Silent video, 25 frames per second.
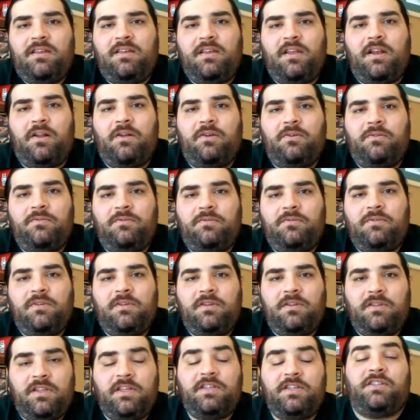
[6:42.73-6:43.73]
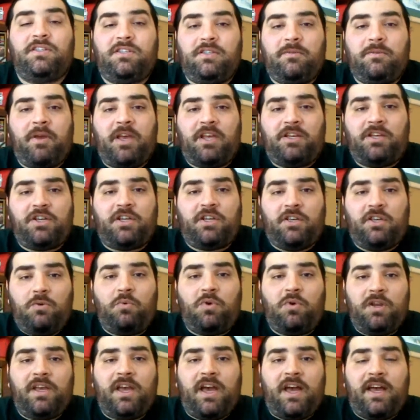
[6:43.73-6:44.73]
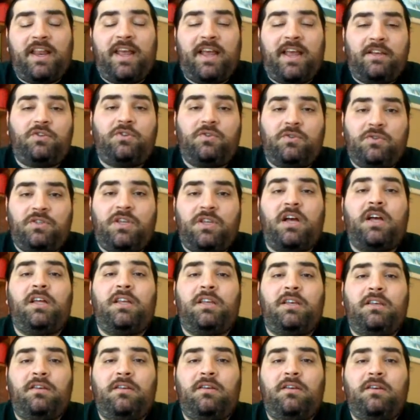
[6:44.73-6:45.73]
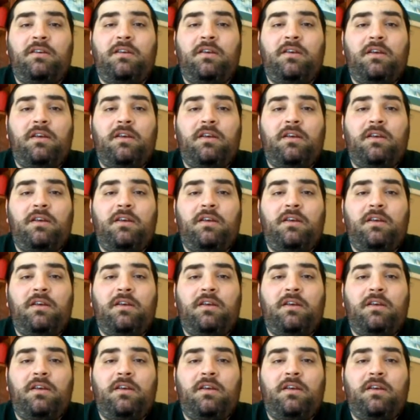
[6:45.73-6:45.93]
You know, this is the paycheck you would have got had you done,